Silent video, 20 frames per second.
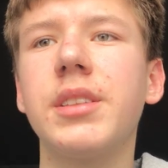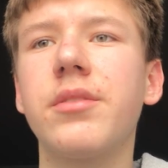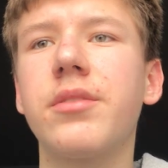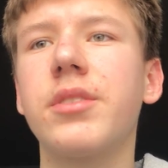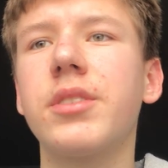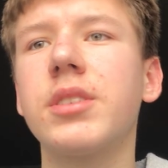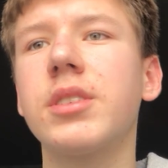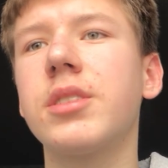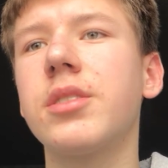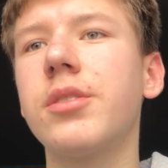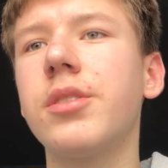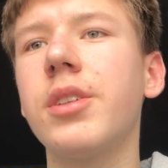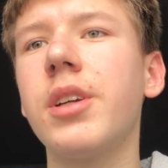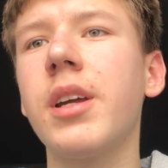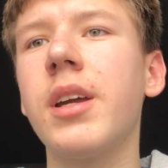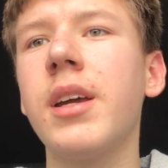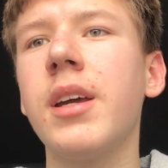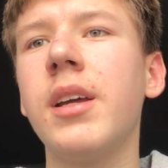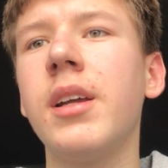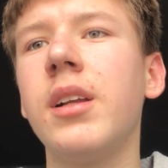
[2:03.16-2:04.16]
in for
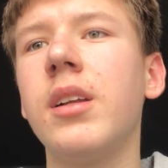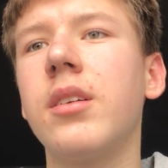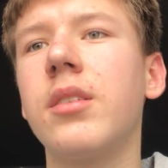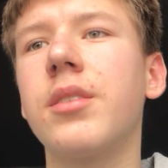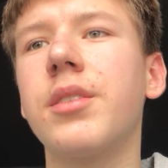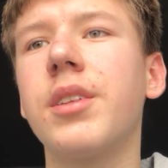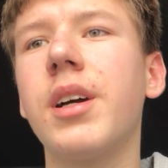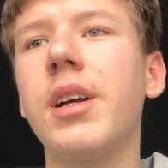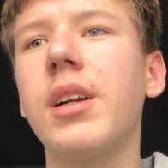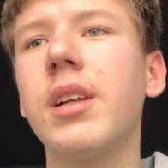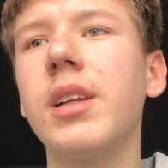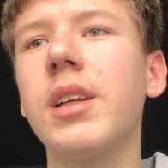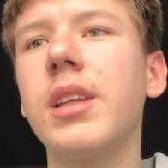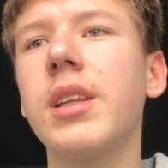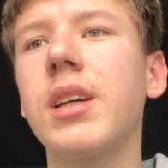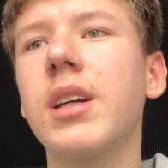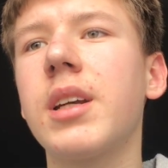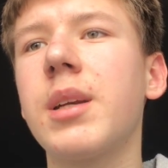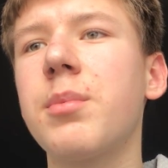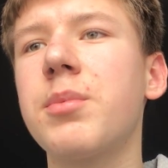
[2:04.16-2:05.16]
story on
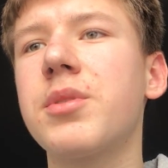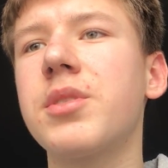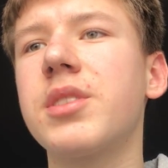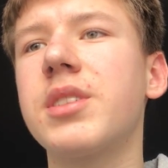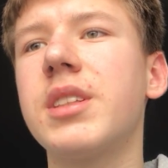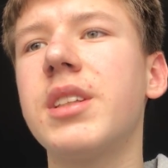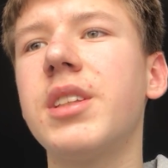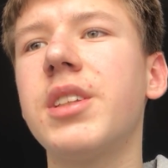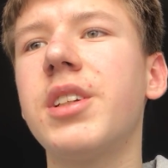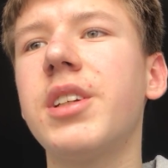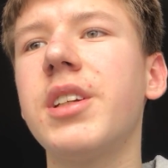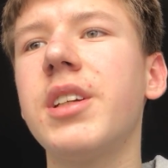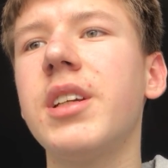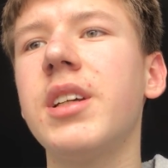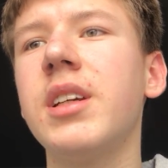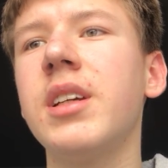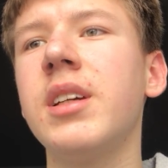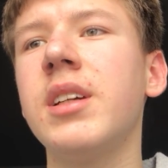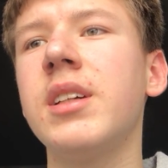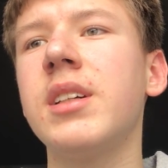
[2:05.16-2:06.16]
Darling Crypto
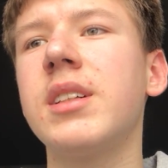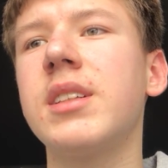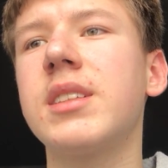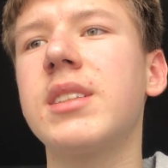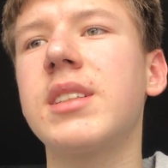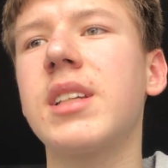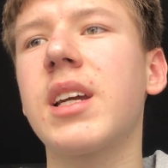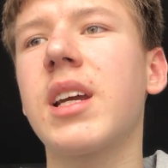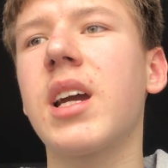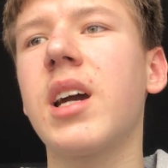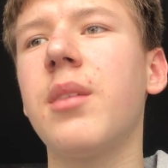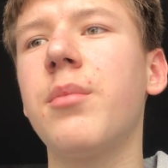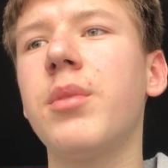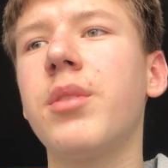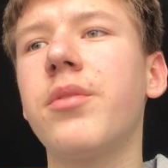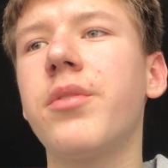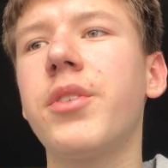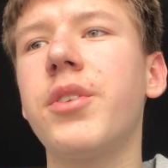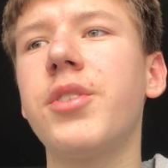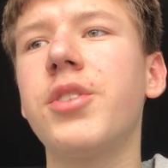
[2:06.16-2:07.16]
The
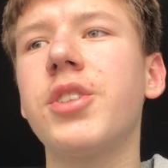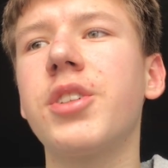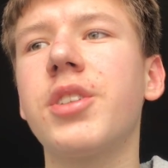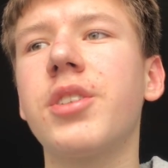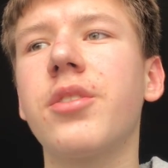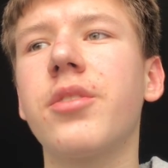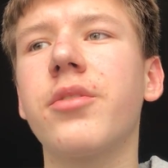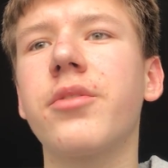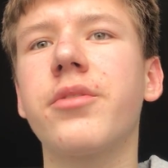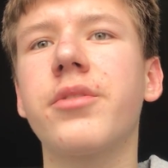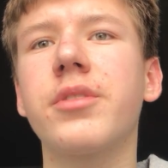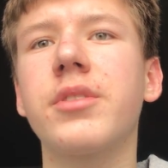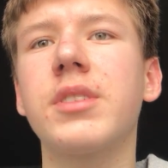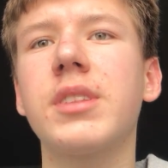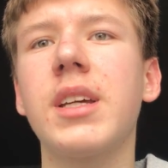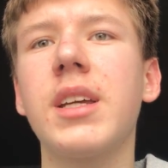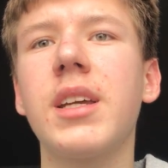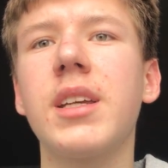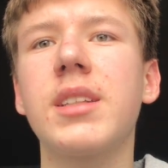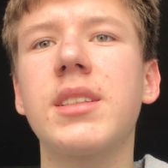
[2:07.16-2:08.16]
common feature of
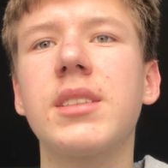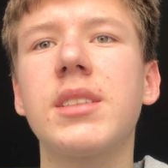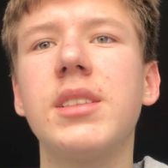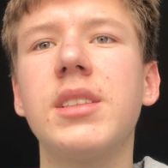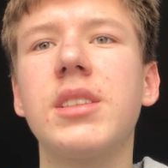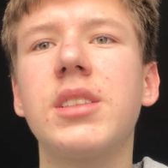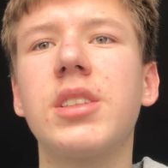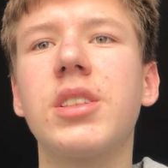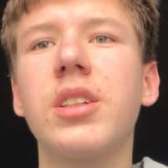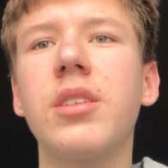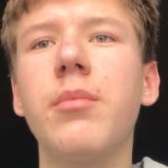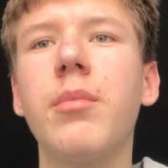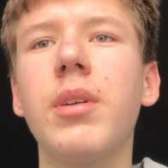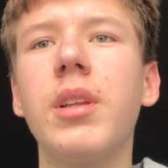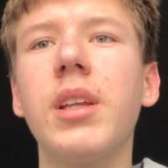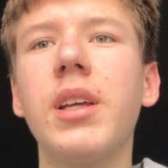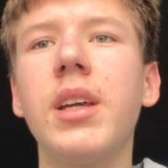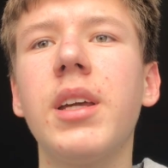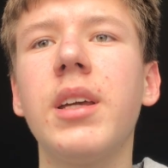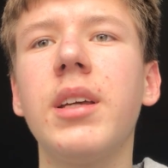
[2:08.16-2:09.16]
these
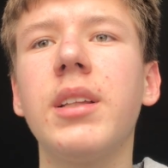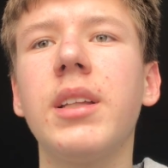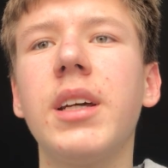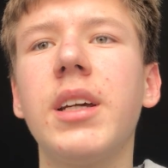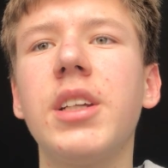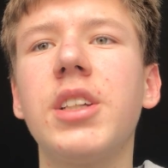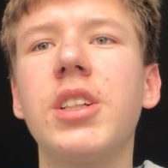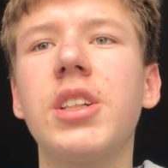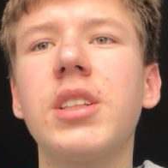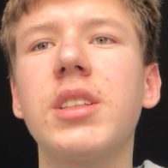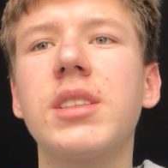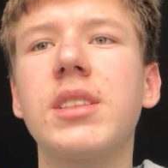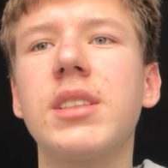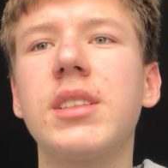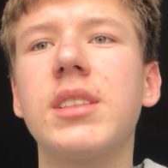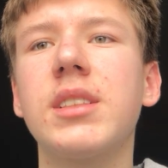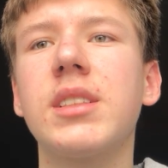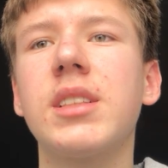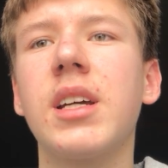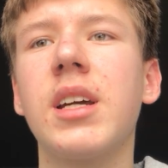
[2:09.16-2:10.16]
distributable layers
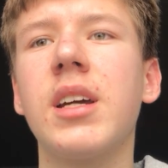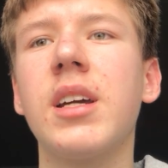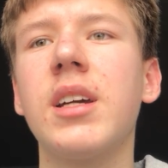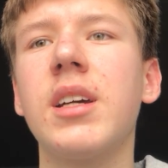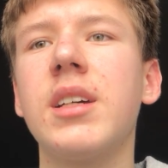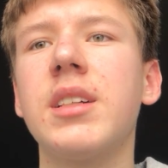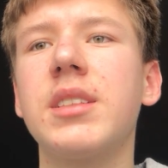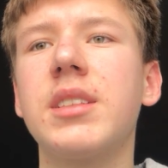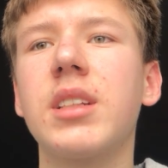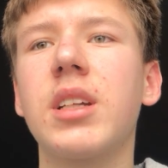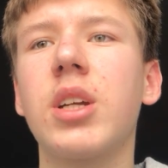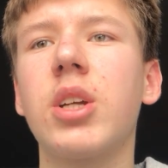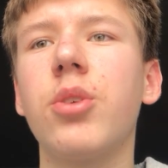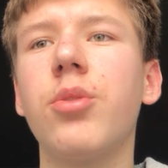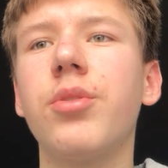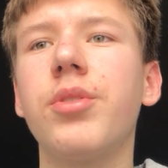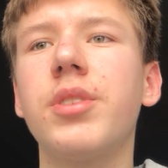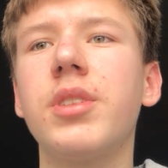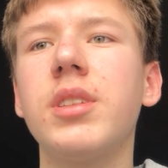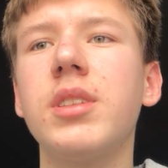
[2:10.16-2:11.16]
in the
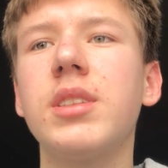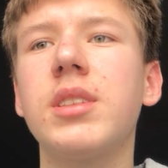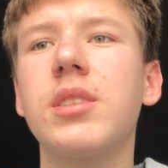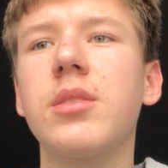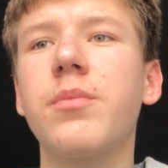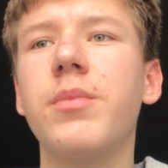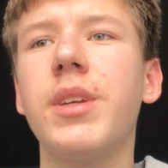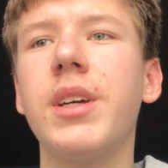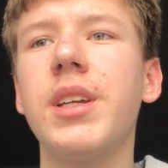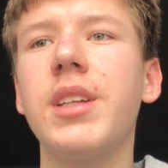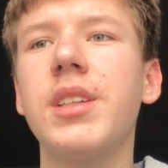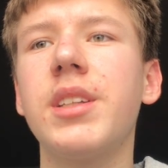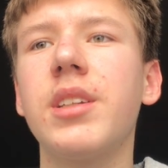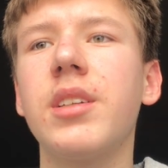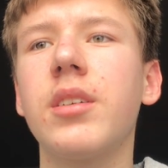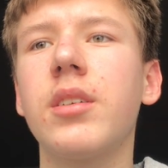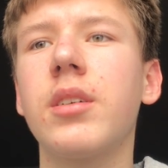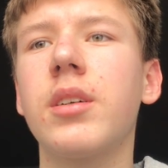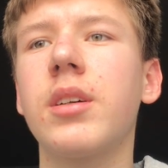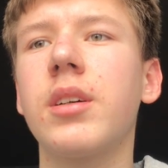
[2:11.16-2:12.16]
securities
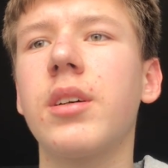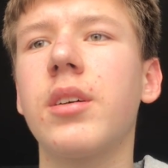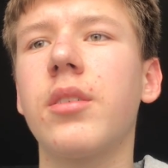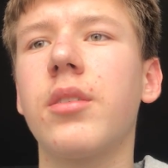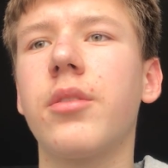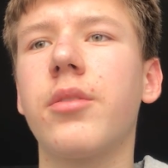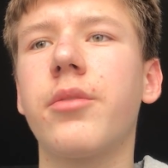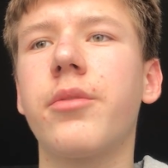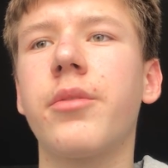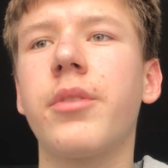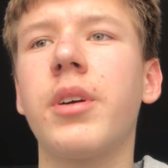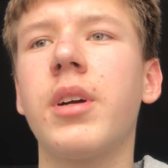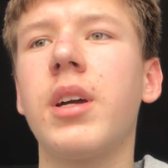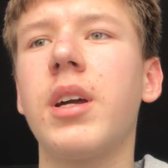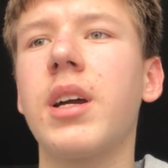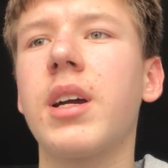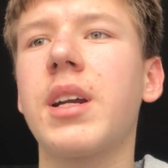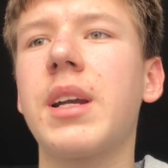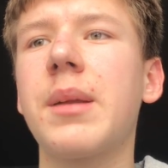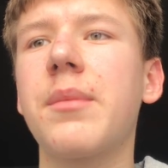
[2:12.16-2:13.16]
updating of
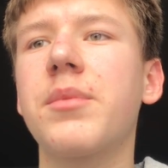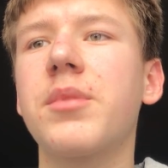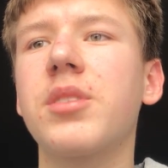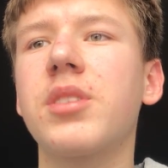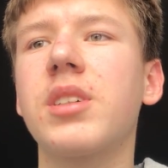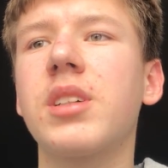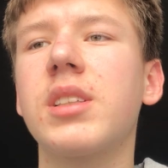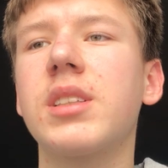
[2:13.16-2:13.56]
a crypto